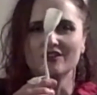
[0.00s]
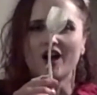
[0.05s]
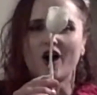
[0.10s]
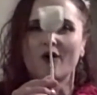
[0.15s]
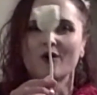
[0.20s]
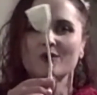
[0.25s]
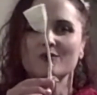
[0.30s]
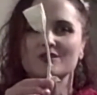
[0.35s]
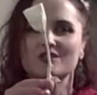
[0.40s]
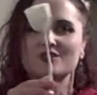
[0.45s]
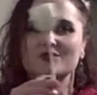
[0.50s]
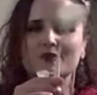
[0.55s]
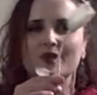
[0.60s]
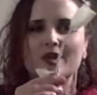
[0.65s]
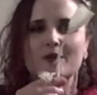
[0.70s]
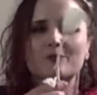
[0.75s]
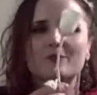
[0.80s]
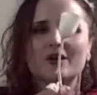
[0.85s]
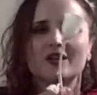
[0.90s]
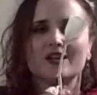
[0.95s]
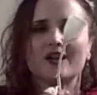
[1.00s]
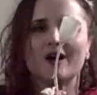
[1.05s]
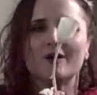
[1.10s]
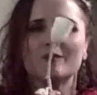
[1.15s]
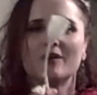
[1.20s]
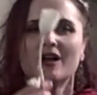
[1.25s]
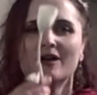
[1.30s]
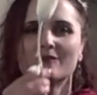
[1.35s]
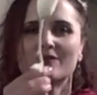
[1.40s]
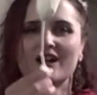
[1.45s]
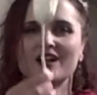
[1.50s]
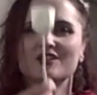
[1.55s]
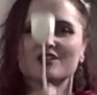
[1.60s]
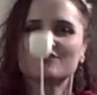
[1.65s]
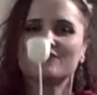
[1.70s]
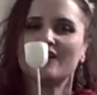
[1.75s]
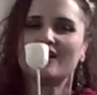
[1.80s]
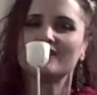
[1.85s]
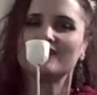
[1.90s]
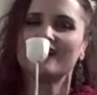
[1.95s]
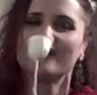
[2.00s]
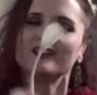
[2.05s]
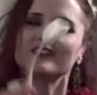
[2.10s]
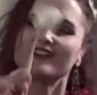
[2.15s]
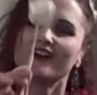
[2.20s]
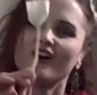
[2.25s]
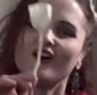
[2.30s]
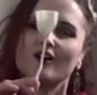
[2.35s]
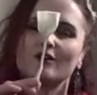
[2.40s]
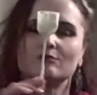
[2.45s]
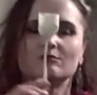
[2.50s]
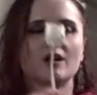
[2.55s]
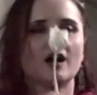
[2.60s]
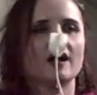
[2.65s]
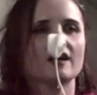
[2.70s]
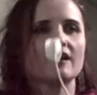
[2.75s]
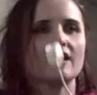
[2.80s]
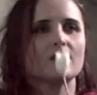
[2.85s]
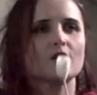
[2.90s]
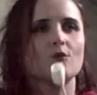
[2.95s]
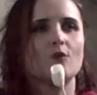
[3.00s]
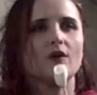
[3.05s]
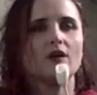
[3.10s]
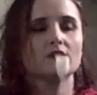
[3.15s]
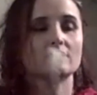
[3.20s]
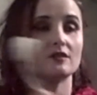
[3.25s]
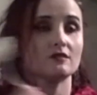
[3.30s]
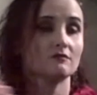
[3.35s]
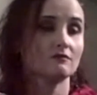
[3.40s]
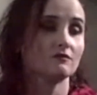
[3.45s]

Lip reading: No, it was sweet, but I just found it like, oh, I got a white,